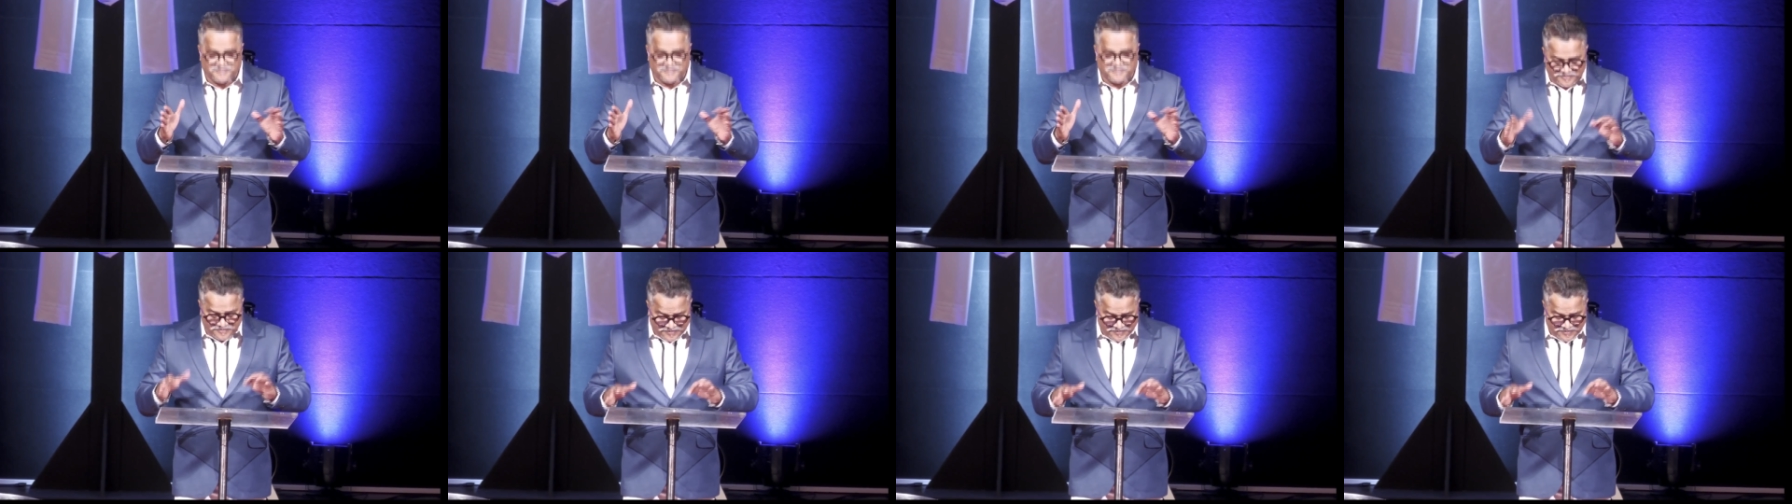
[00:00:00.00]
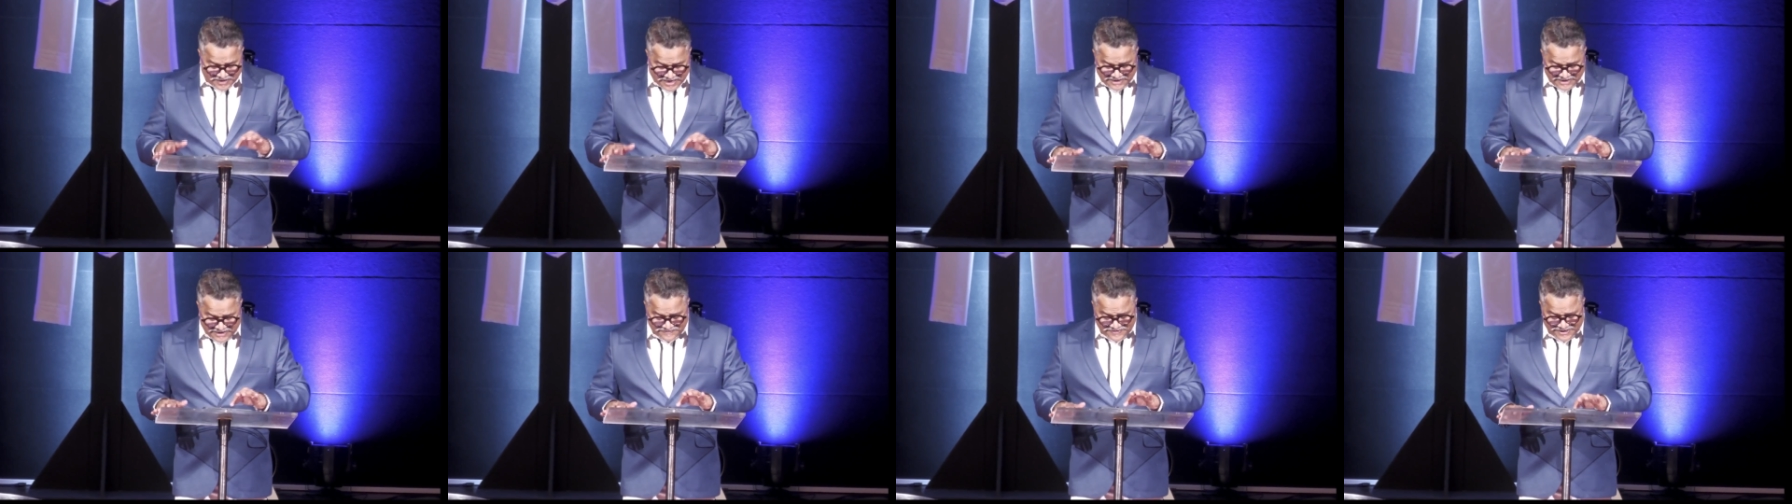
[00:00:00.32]
for
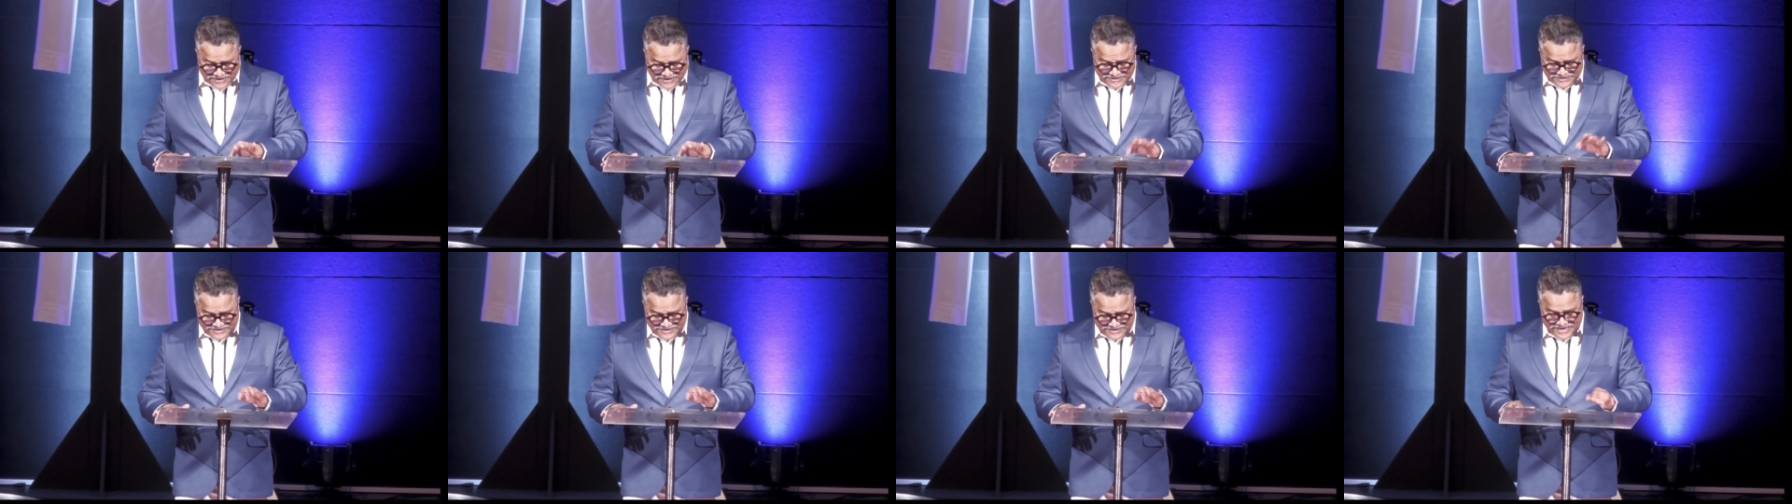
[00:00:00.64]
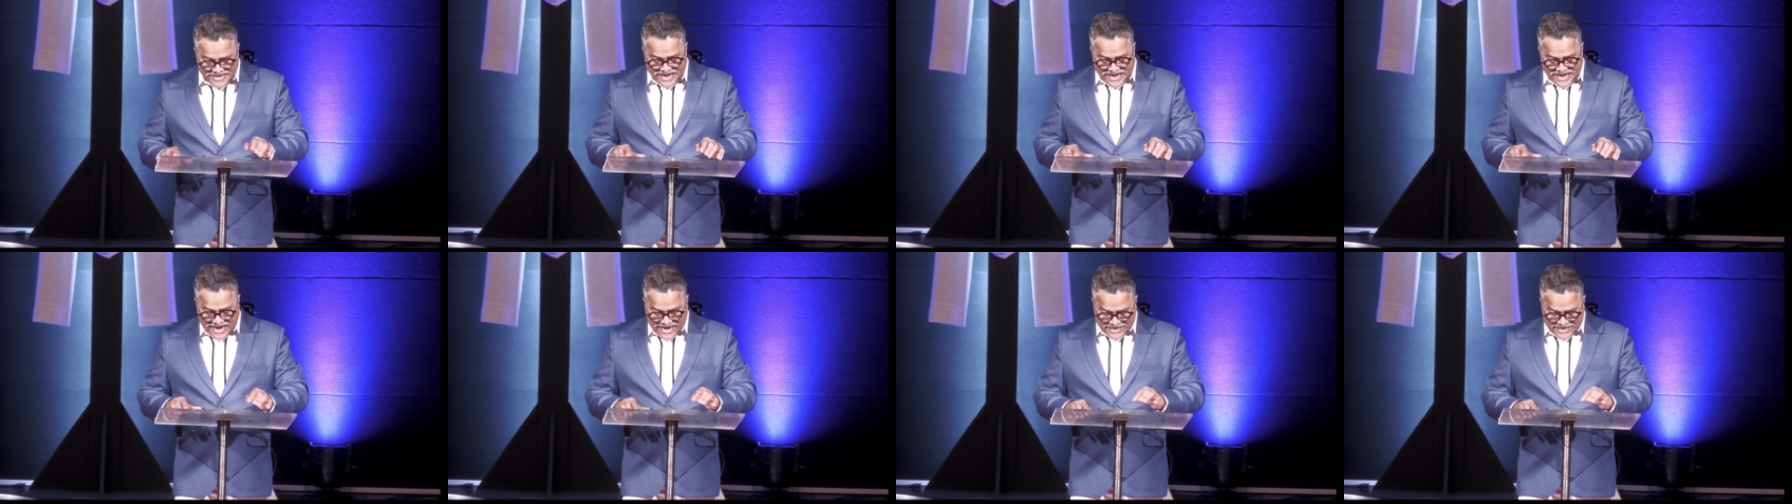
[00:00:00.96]
forgiveness
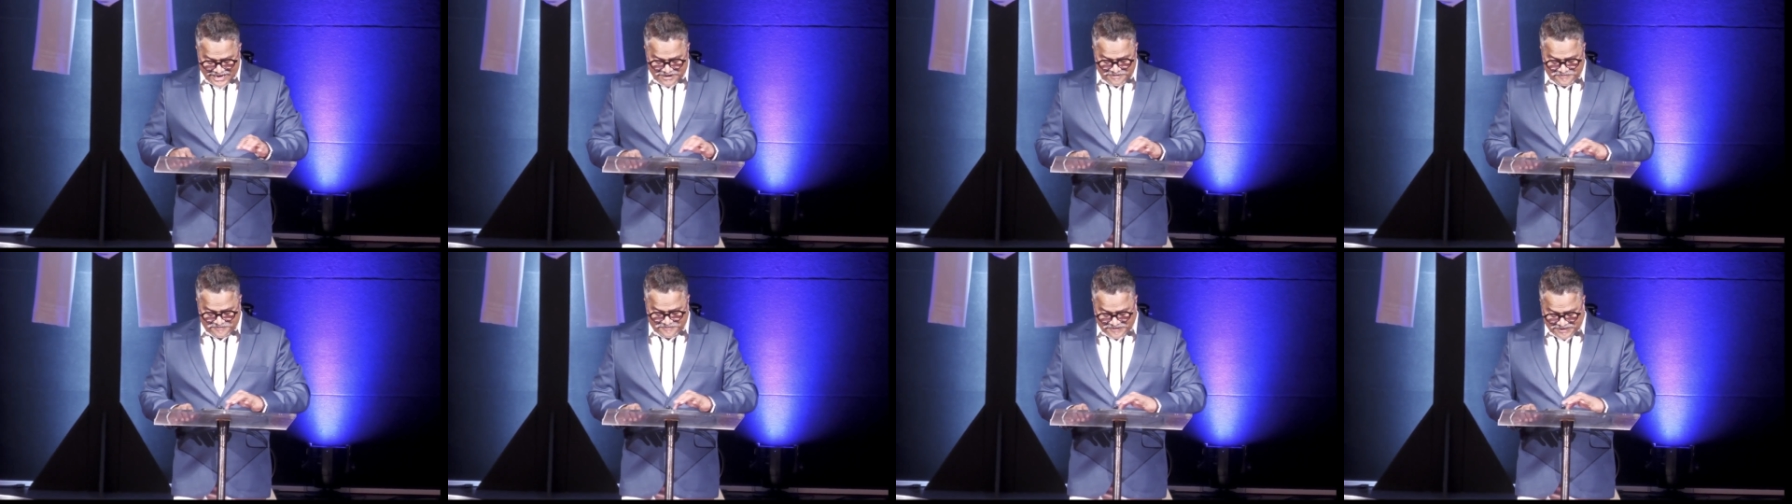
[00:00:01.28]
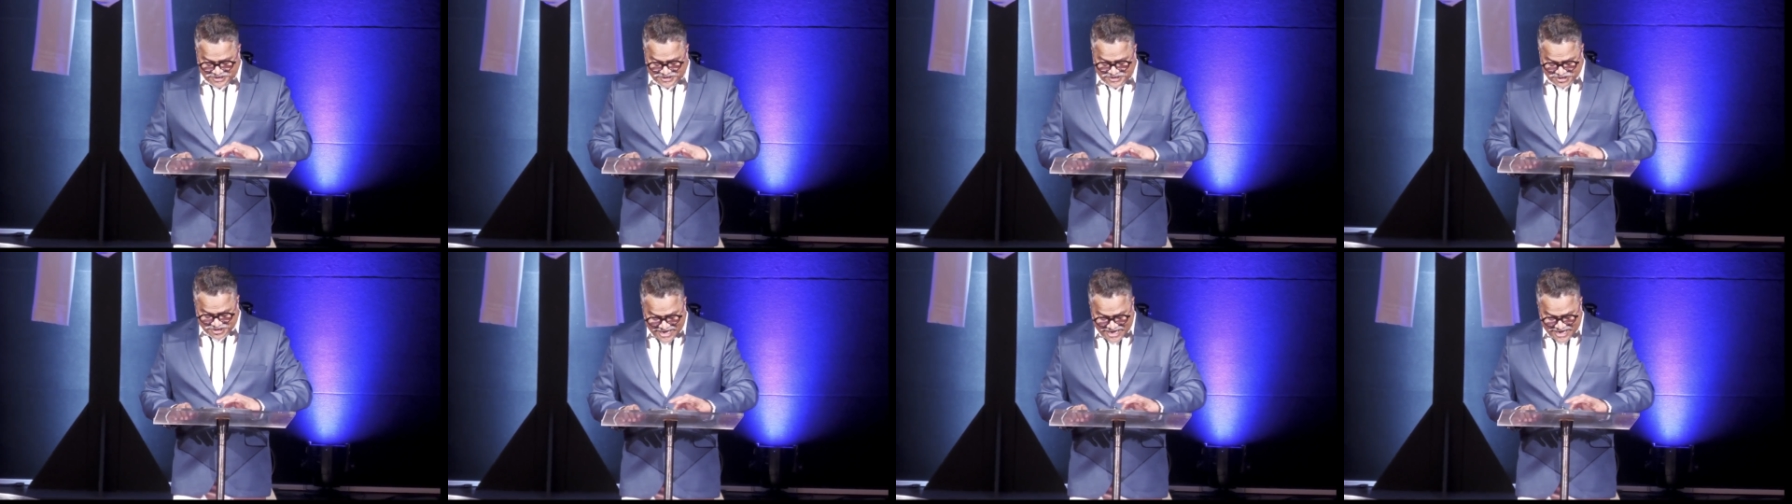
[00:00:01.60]
and a
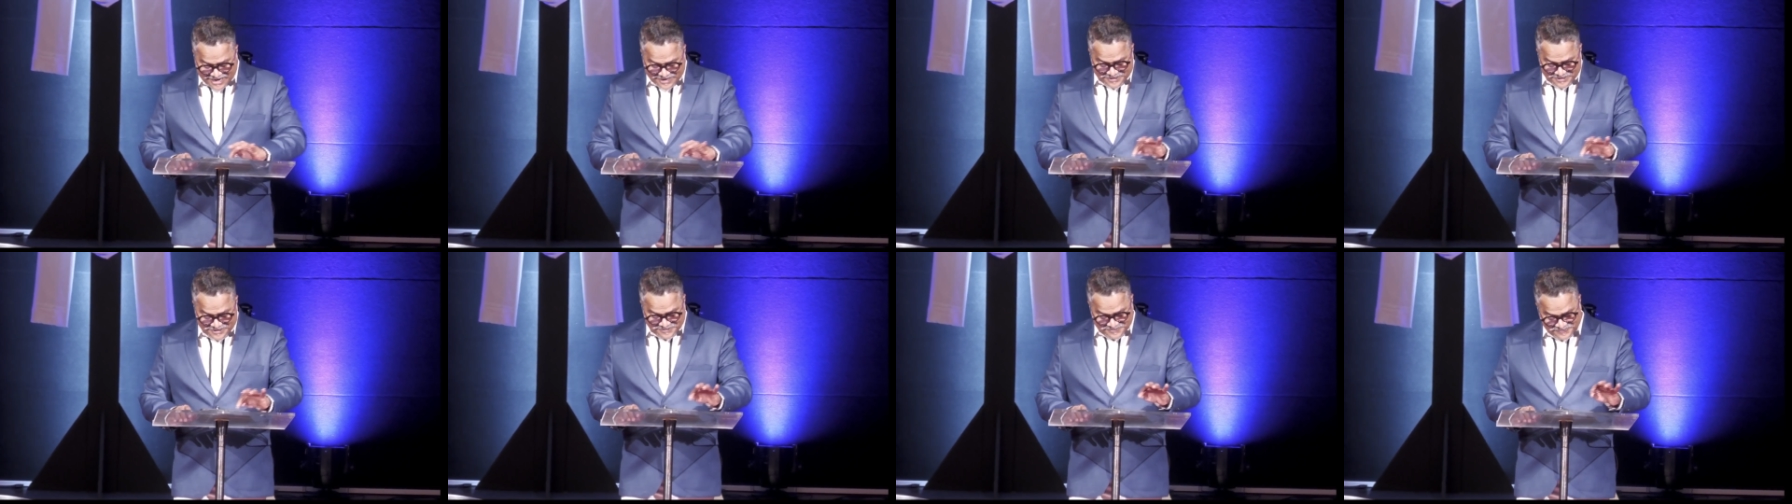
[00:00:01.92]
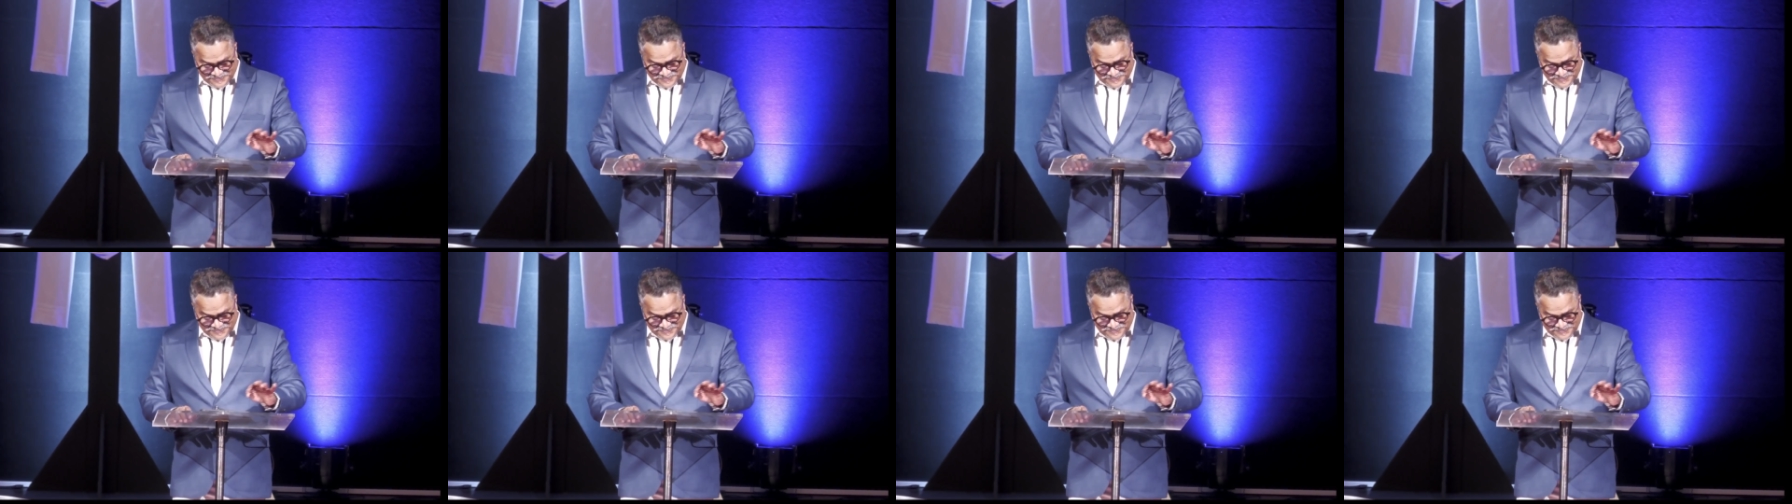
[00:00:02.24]
fresh start.